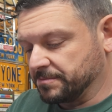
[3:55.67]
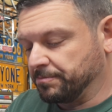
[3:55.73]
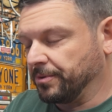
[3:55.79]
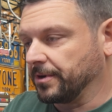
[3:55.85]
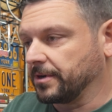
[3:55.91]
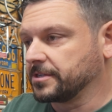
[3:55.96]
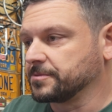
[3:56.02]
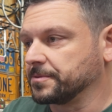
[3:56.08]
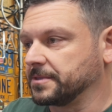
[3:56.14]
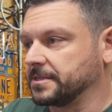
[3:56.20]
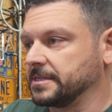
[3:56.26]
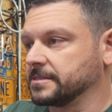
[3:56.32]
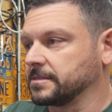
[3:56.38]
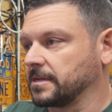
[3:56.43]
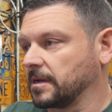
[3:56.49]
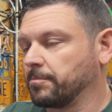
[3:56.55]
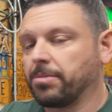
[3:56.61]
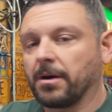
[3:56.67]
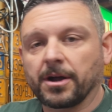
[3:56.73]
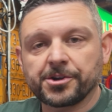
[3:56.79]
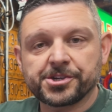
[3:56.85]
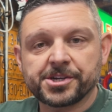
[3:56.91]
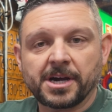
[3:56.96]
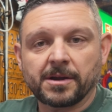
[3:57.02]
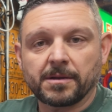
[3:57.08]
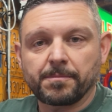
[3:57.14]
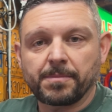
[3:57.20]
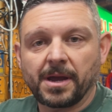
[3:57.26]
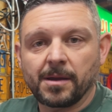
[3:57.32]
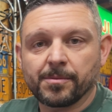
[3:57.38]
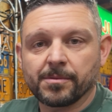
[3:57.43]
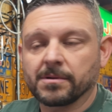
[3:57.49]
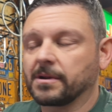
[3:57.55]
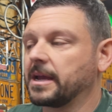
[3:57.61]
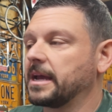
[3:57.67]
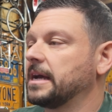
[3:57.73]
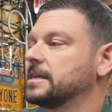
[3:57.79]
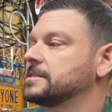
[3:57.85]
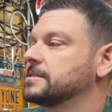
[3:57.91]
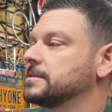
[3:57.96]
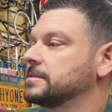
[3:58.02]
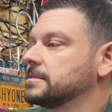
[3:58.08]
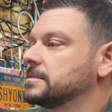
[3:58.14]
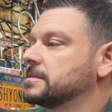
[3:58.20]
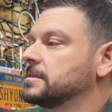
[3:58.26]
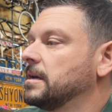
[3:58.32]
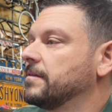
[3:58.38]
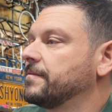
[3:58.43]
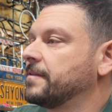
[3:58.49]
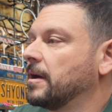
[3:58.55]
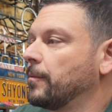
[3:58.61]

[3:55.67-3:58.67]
books with these like punch out paper castles and stuff,